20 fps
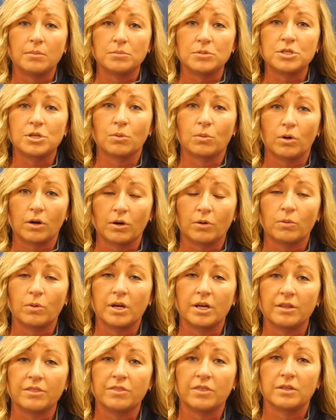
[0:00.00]
to work
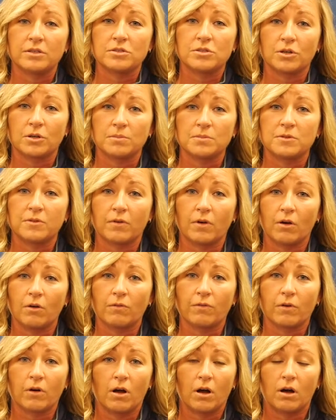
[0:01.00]
with in terms of
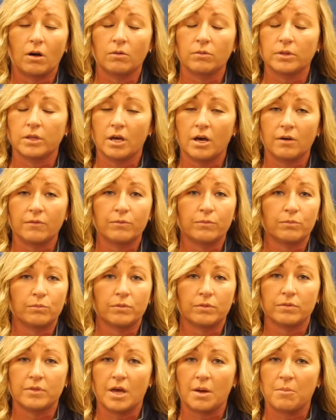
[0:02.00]
overall. We love
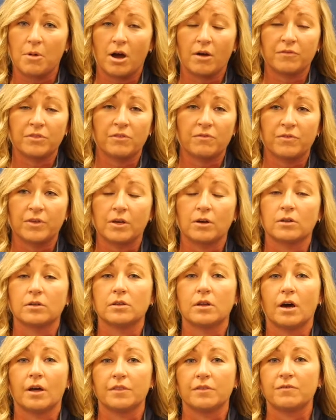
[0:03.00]
them off the field
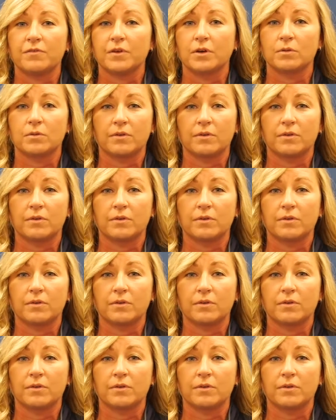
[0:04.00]
and on the field.